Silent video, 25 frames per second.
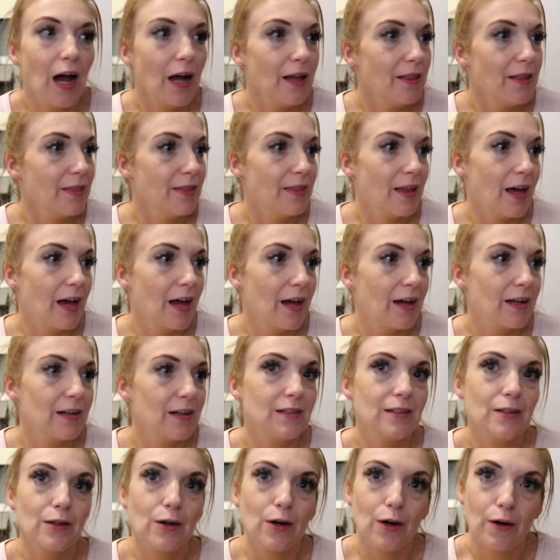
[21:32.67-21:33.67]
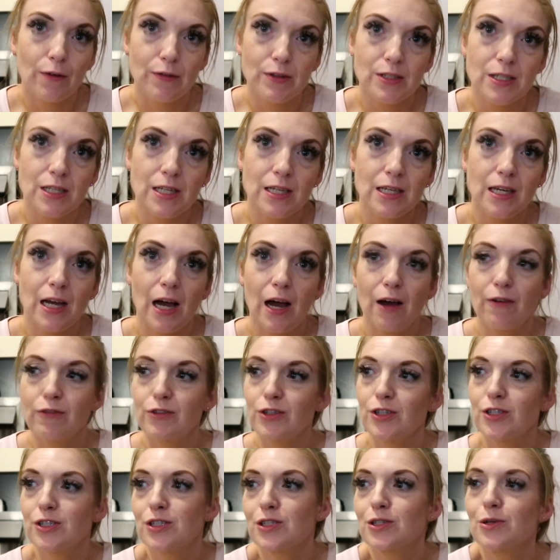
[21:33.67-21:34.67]
and then obviously
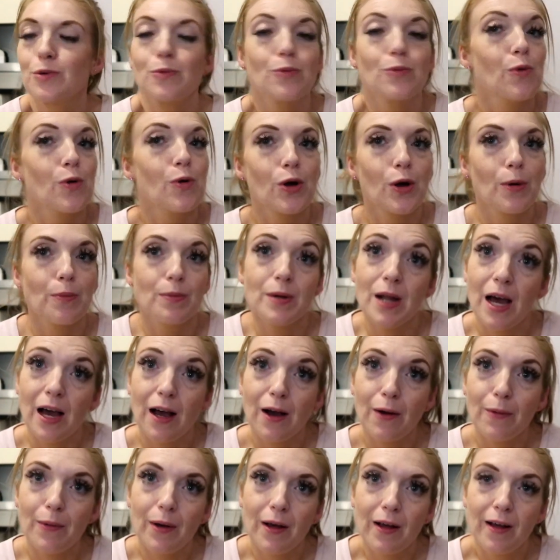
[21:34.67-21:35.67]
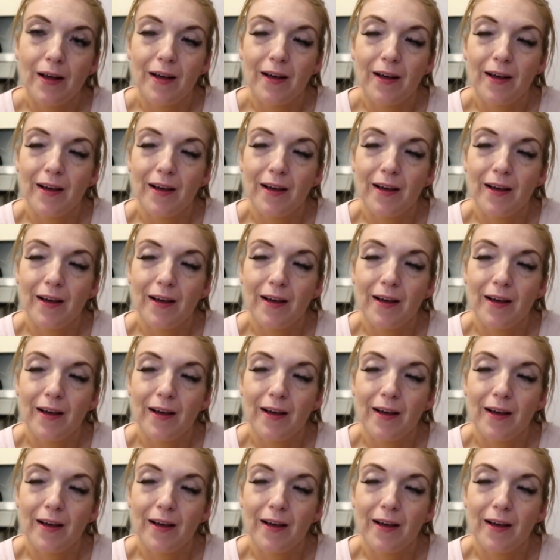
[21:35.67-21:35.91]
I've just woke up now.